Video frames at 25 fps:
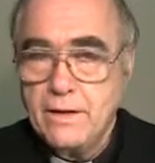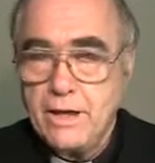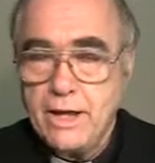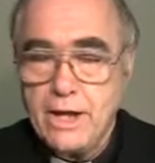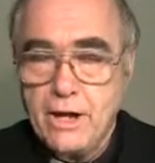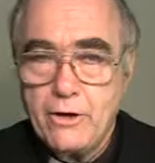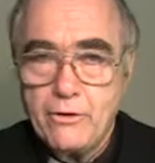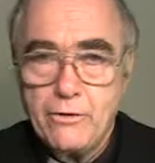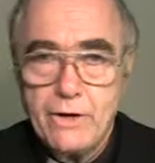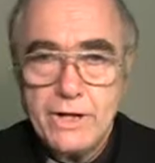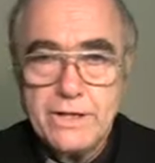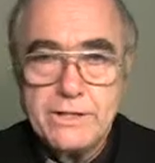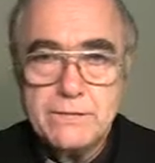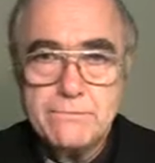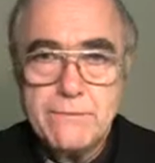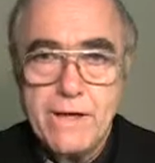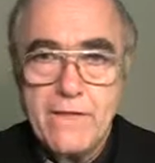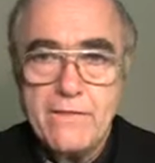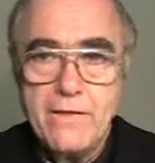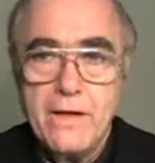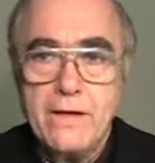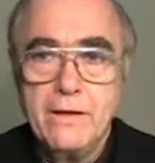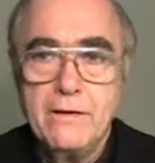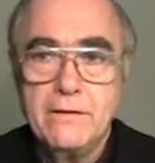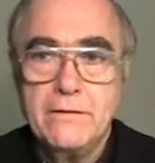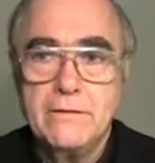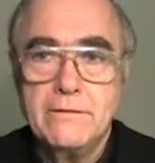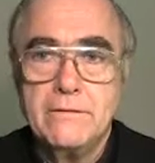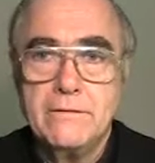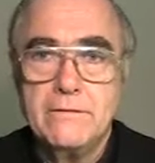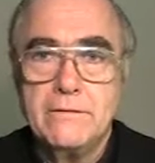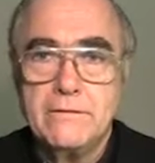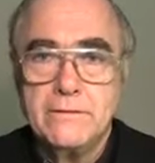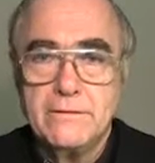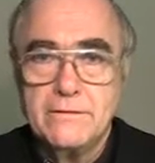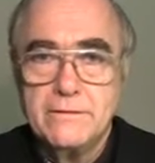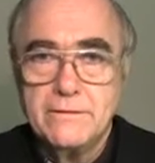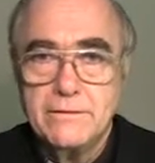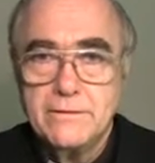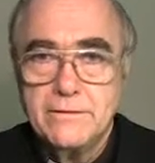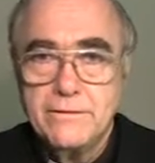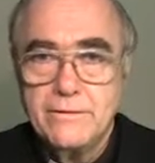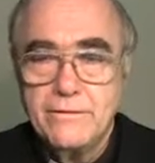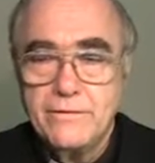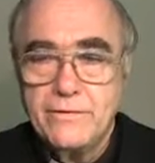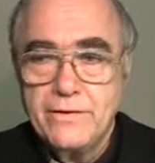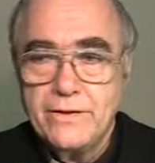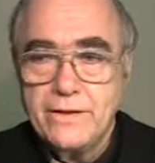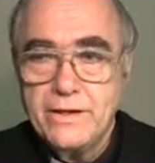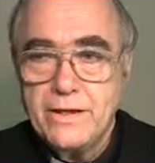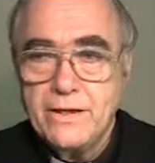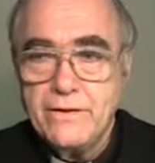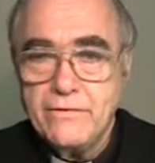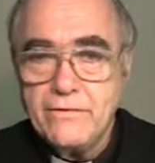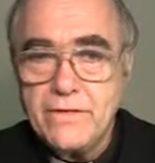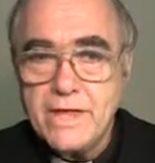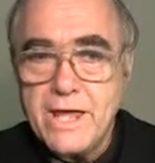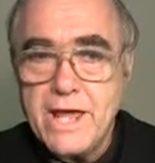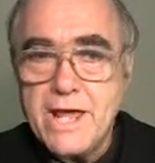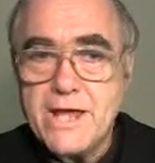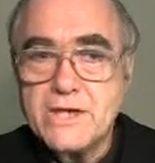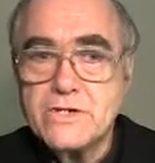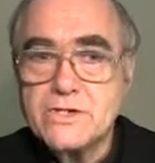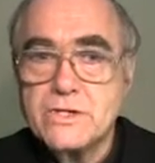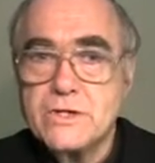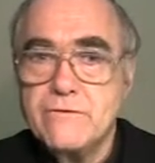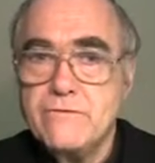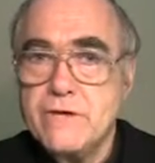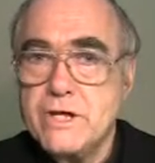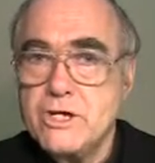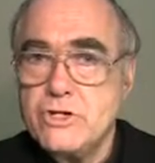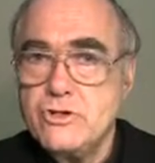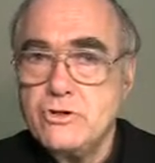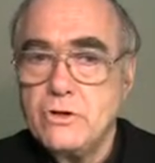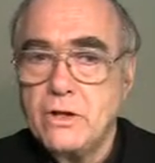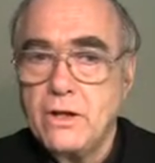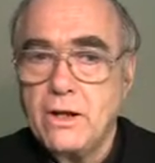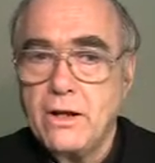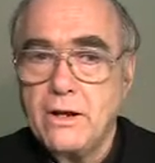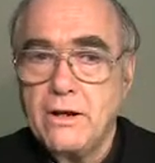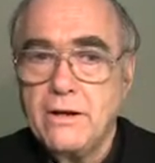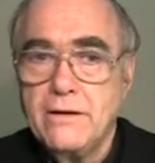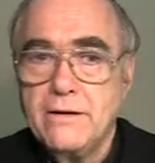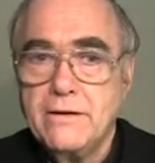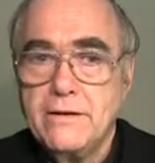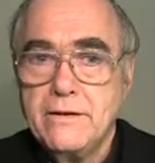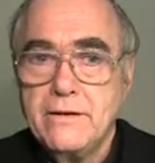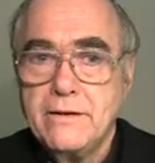How great a mother! The Easter Vigil,